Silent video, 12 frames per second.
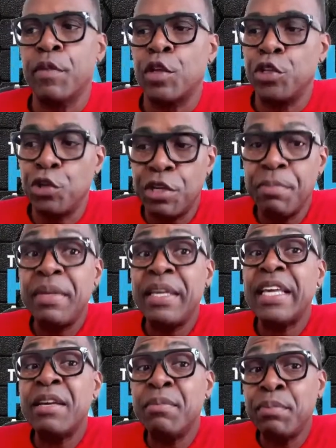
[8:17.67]
You can
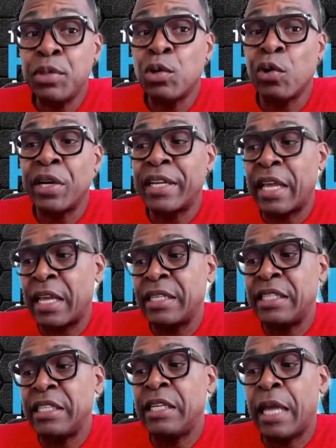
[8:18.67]
be employed
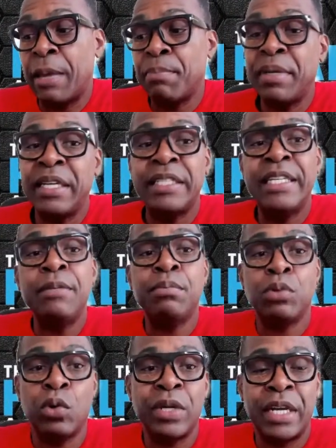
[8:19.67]
and be
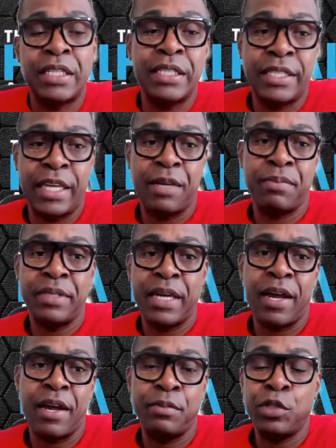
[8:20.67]
deployed at the same
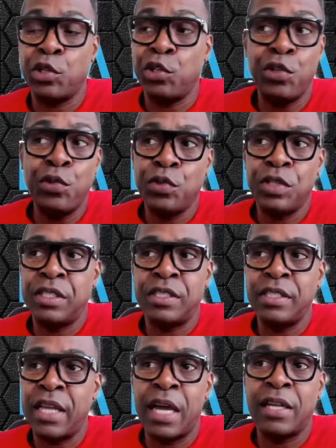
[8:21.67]
time. So
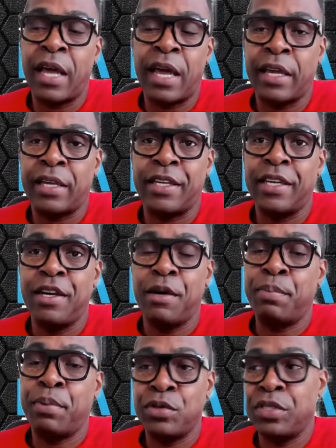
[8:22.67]
it's not like a
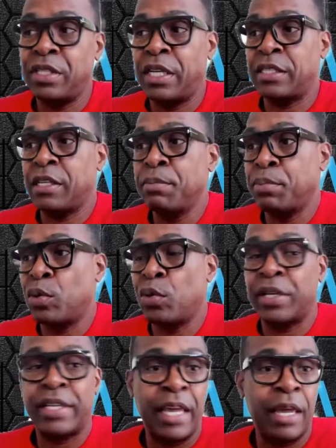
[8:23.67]
person that's
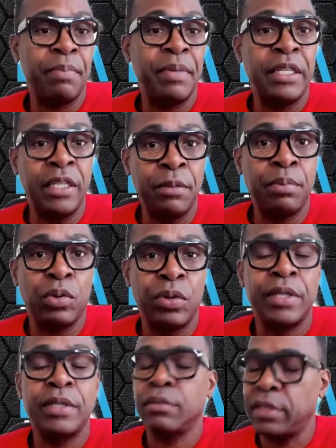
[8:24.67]
employed can't be deployed.